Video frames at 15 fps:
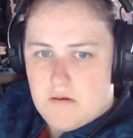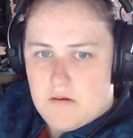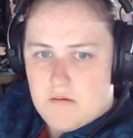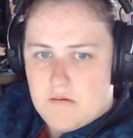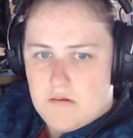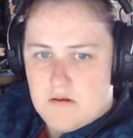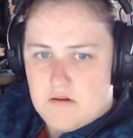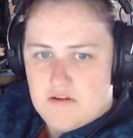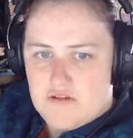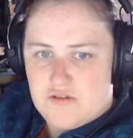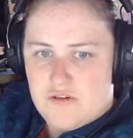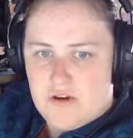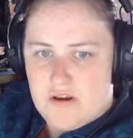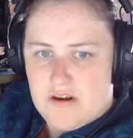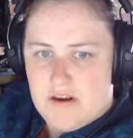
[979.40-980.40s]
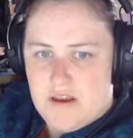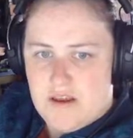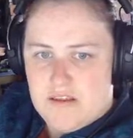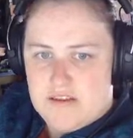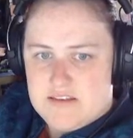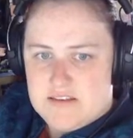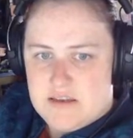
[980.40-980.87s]
Gonna try and
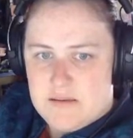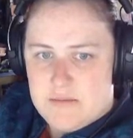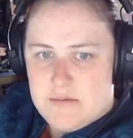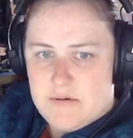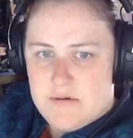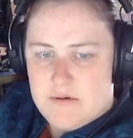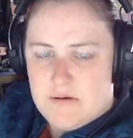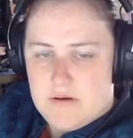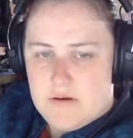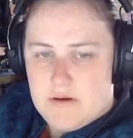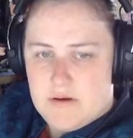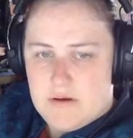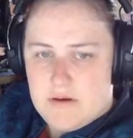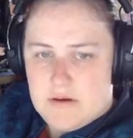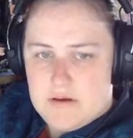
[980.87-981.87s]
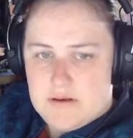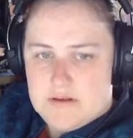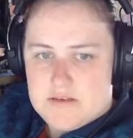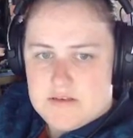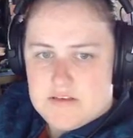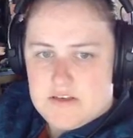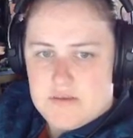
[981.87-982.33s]
line these up
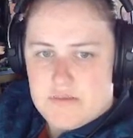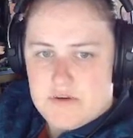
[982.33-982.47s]
somewhat